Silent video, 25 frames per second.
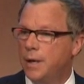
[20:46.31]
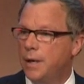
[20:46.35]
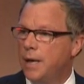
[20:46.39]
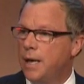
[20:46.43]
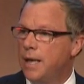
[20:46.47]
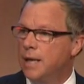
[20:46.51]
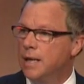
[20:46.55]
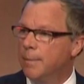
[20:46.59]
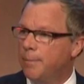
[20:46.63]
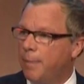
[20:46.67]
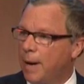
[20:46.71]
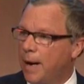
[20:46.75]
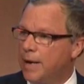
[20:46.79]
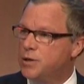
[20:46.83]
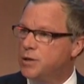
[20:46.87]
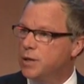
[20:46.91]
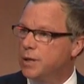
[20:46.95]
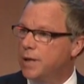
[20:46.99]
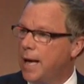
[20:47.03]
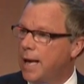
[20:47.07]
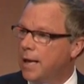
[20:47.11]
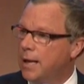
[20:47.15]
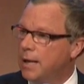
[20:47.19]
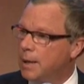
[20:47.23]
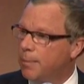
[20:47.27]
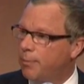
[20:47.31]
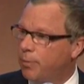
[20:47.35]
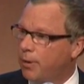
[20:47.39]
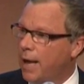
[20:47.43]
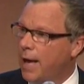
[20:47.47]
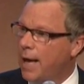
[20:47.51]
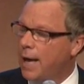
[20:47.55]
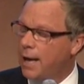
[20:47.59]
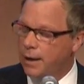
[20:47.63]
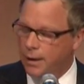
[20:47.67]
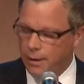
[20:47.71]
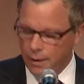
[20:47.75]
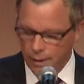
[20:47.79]
in the budget and in the
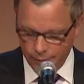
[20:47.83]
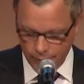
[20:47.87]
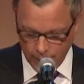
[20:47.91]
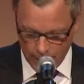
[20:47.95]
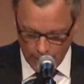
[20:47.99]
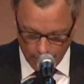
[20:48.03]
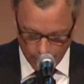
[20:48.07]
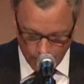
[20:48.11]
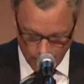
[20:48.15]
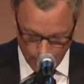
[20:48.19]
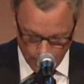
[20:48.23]
plan of the Government